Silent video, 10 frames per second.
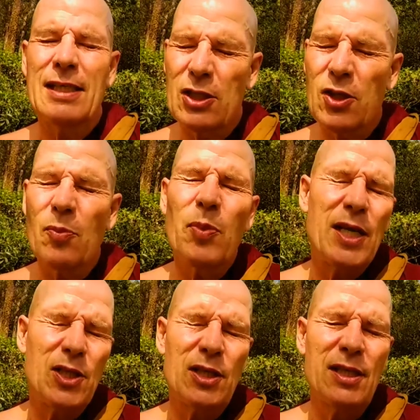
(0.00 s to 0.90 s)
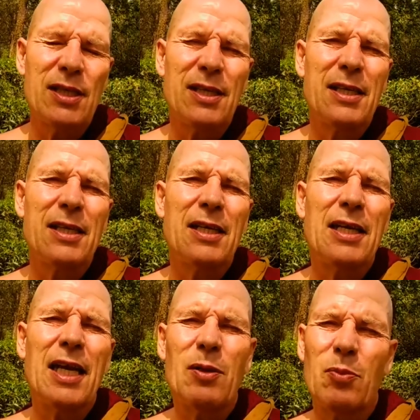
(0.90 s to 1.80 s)
in this compassion
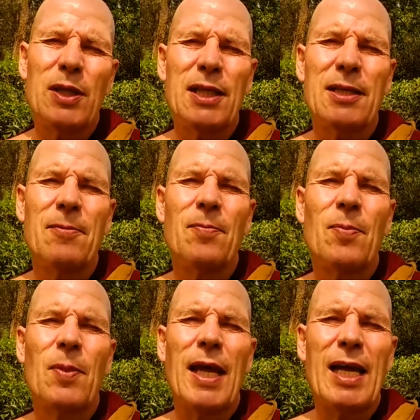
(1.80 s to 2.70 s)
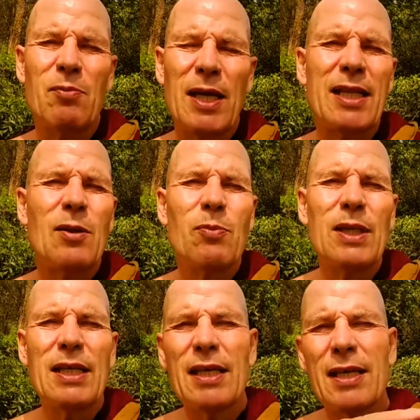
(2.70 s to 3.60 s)
and pity. And may they
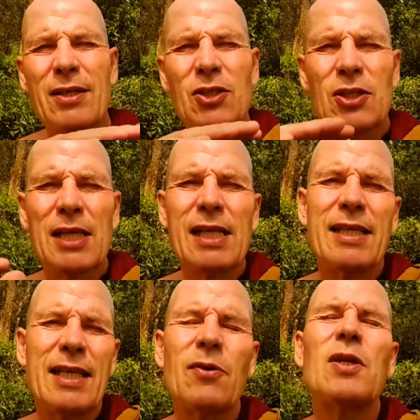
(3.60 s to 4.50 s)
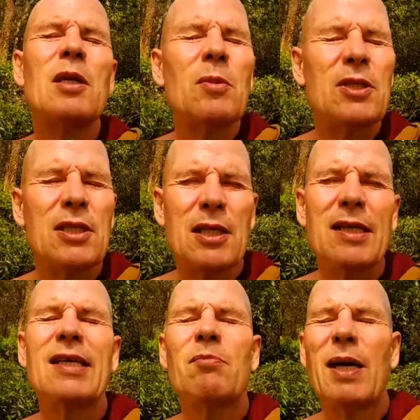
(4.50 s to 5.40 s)
be stilled in equanimity
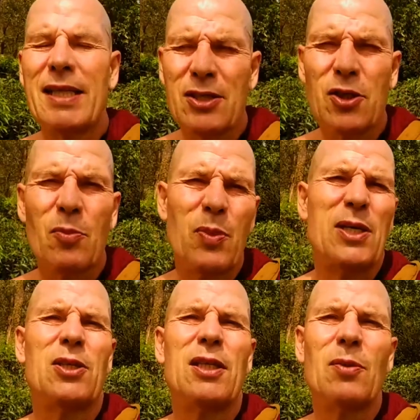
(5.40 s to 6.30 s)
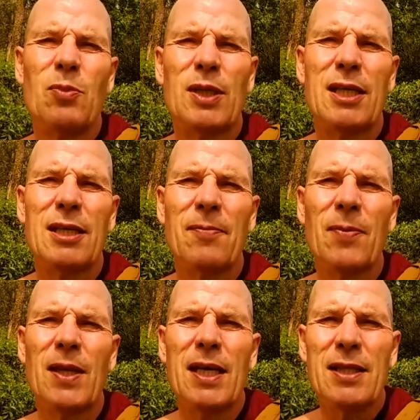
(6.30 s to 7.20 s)
by this compassion and pity.
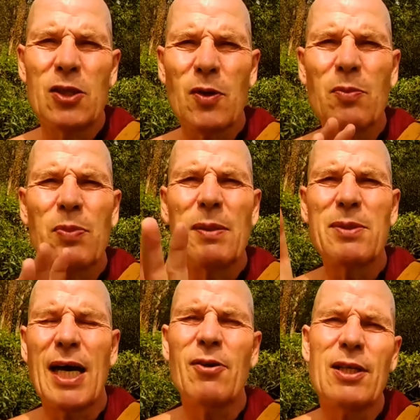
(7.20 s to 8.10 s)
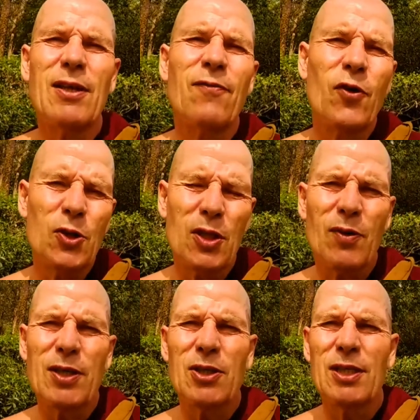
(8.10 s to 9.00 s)
This one beams out in the first
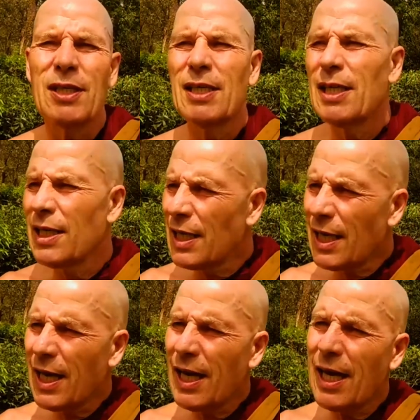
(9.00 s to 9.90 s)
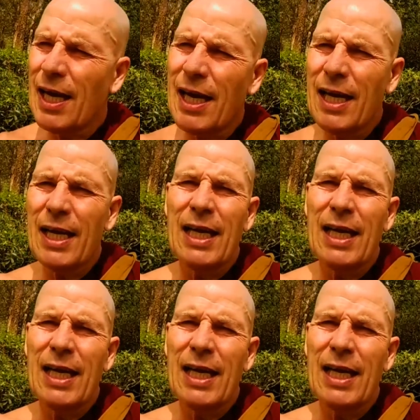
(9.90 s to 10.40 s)
direction, uh,